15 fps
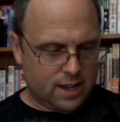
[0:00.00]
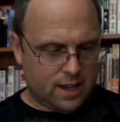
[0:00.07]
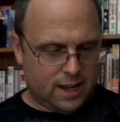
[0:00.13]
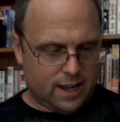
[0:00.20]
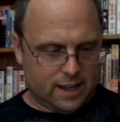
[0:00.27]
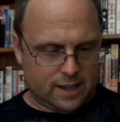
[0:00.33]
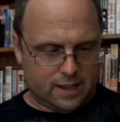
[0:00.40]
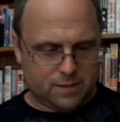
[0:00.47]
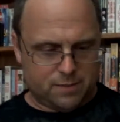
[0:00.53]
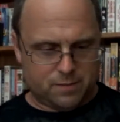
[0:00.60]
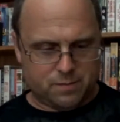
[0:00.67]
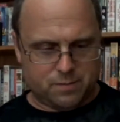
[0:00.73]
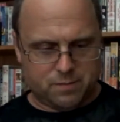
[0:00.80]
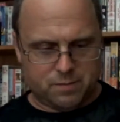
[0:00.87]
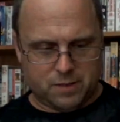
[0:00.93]

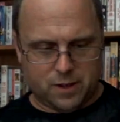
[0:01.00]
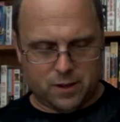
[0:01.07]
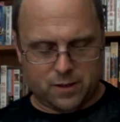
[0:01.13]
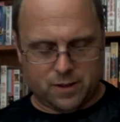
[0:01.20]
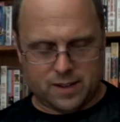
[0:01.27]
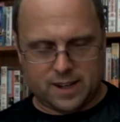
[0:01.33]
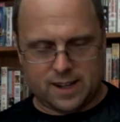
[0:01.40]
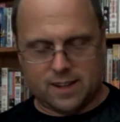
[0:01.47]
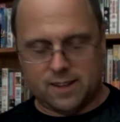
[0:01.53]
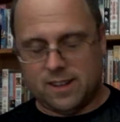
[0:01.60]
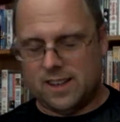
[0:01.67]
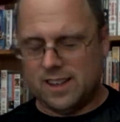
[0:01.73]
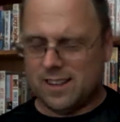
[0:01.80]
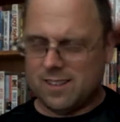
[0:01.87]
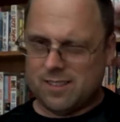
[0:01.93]
You know, kind of,
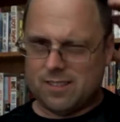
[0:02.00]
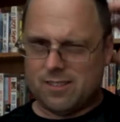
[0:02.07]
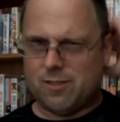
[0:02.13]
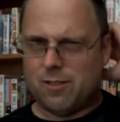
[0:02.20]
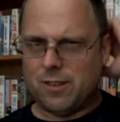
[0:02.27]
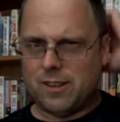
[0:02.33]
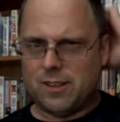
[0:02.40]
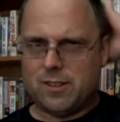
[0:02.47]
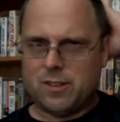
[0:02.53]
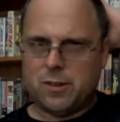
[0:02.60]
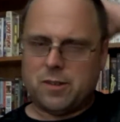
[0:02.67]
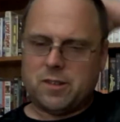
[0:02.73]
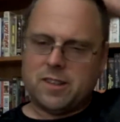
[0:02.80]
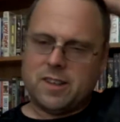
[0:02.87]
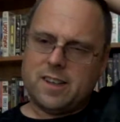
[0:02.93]
you know, it's a scrolling
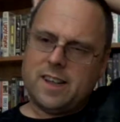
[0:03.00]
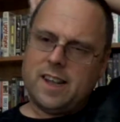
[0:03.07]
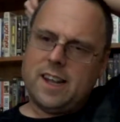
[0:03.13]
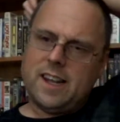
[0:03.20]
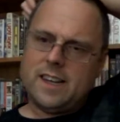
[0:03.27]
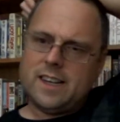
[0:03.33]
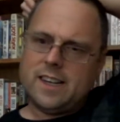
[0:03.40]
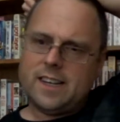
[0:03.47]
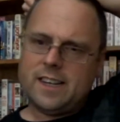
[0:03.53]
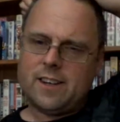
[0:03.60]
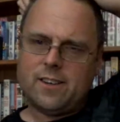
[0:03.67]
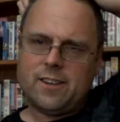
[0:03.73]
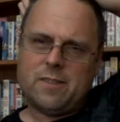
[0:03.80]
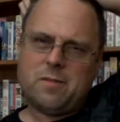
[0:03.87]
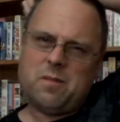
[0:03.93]
shooter, and you
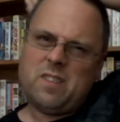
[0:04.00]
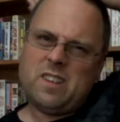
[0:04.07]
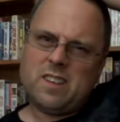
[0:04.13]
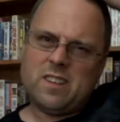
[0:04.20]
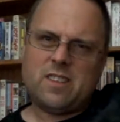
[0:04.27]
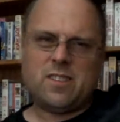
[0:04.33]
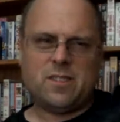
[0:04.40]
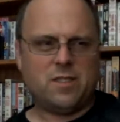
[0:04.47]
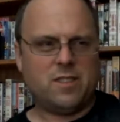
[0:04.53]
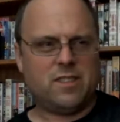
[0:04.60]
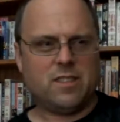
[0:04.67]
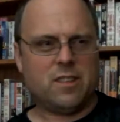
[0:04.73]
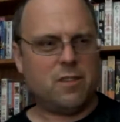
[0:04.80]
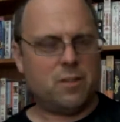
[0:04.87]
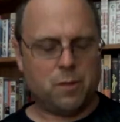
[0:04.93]
know shooting
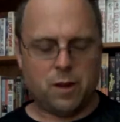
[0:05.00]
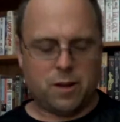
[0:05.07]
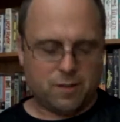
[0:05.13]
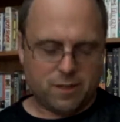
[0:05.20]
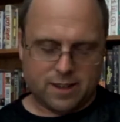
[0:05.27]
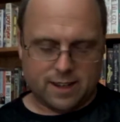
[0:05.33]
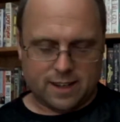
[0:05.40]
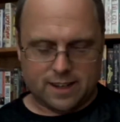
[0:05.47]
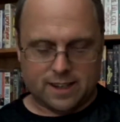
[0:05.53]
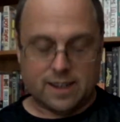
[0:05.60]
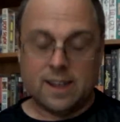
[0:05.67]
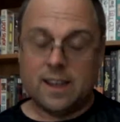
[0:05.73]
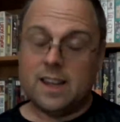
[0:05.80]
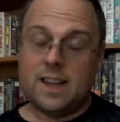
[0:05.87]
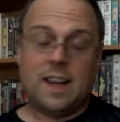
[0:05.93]
stuff and whatever. And
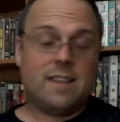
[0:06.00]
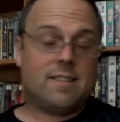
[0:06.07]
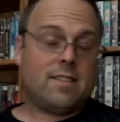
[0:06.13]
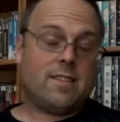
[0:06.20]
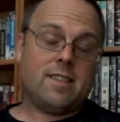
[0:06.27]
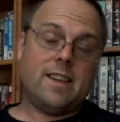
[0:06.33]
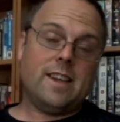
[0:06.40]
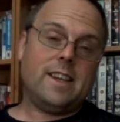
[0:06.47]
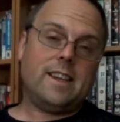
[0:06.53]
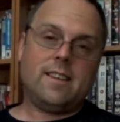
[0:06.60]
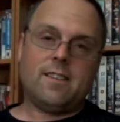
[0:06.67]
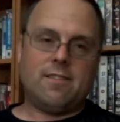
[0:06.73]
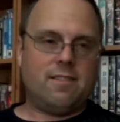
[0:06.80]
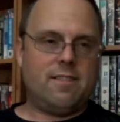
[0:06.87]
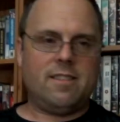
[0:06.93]
as I say, you
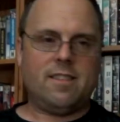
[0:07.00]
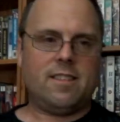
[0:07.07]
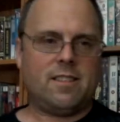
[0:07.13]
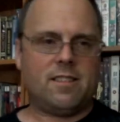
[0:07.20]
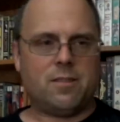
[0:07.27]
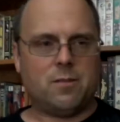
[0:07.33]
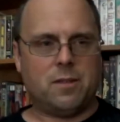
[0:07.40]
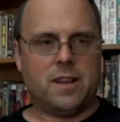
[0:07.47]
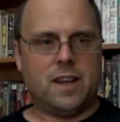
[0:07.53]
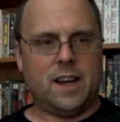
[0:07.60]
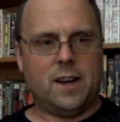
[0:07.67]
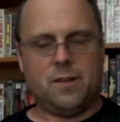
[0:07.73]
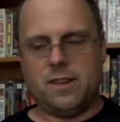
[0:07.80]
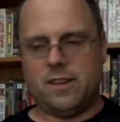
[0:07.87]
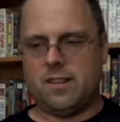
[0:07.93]
know, you're some
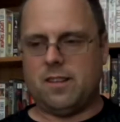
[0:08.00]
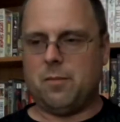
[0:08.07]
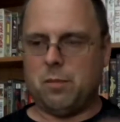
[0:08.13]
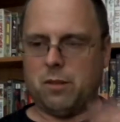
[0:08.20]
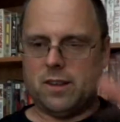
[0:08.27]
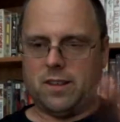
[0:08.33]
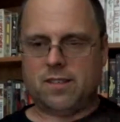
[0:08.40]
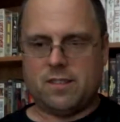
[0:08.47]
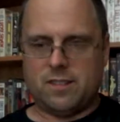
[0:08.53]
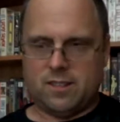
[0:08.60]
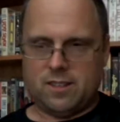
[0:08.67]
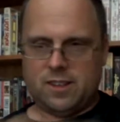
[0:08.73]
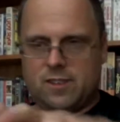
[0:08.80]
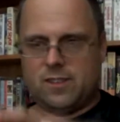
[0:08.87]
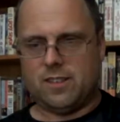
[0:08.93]
guy with these bullets and
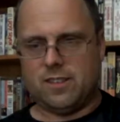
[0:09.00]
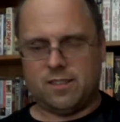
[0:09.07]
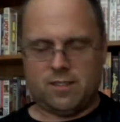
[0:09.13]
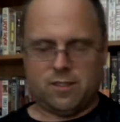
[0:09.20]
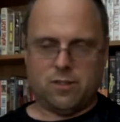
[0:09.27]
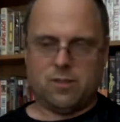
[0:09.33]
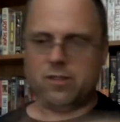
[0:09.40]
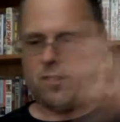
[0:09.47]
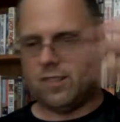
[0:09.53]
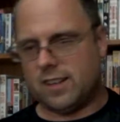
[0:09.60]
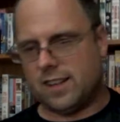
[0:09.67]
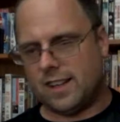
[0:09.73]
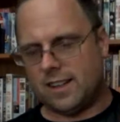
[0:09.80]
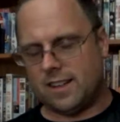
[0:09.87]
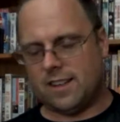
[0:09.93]
you know these guns and
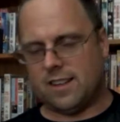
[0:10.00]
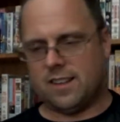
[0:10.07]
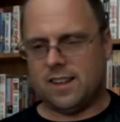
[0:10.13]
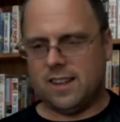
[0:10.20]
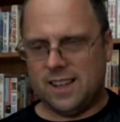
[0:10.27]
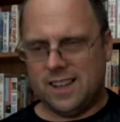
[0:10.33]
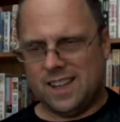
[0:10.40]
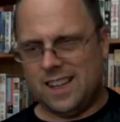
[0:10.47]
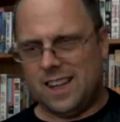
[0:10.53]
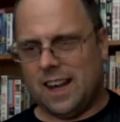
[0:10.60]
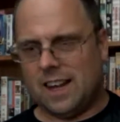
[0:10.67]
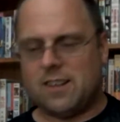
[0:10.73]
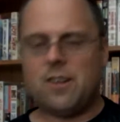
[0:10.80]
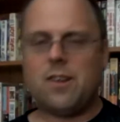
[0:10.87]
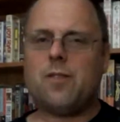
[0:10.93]
that. And
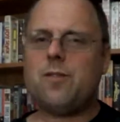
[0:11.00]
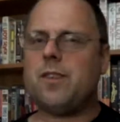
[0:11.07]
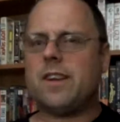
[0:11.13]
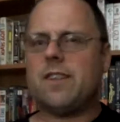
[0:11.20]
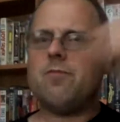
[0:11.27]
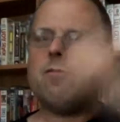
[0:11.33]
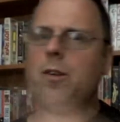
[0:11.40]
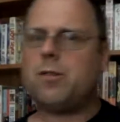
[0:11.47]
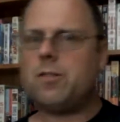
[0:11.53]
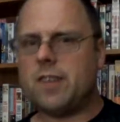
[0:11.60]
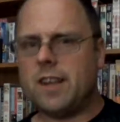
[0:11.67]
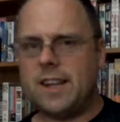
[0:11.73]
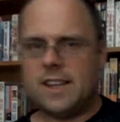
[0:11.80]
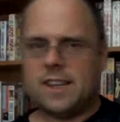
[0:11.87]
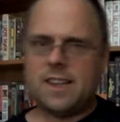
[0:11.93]
I don't know if you can
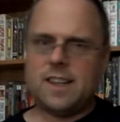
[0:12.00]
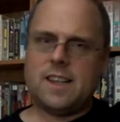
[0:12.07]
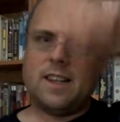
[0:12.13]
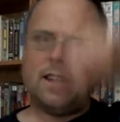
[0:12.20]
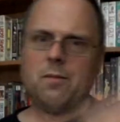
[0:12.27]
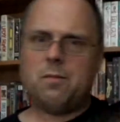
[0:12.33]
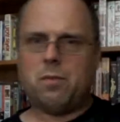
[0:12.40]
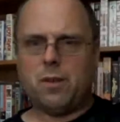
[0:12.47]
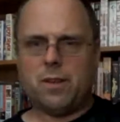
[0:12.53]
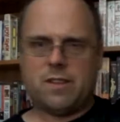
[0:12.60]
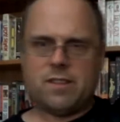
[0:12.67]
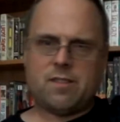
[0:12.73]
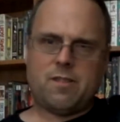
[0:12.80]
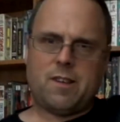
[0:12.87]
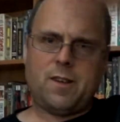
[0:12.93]
rotate the
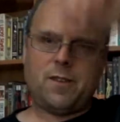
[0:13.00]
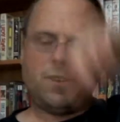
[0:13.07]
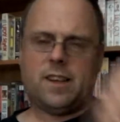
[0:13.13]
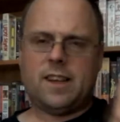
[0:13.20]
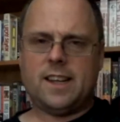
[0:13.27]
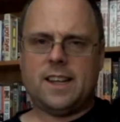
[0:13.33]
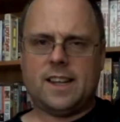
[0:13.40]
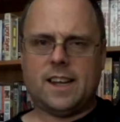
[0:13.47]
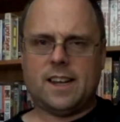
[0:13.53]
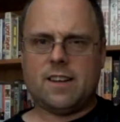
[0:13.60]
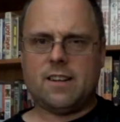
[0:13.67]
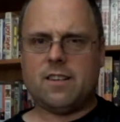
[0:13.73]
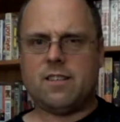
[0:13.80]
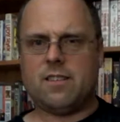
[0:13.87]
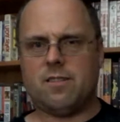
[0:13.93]
bullets around you like you
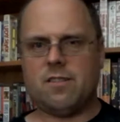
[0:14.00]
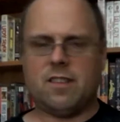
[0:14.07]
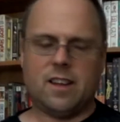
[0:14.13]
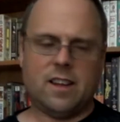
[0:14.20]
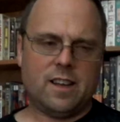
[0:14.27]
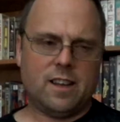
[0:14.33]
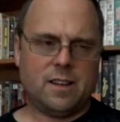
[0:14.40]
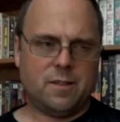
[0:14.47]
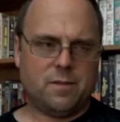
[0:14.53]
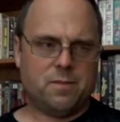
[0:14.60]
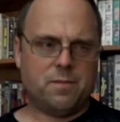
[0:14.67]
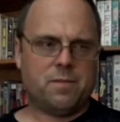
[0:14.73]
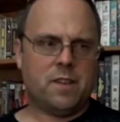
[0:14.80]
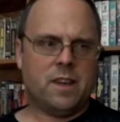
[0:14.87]
can on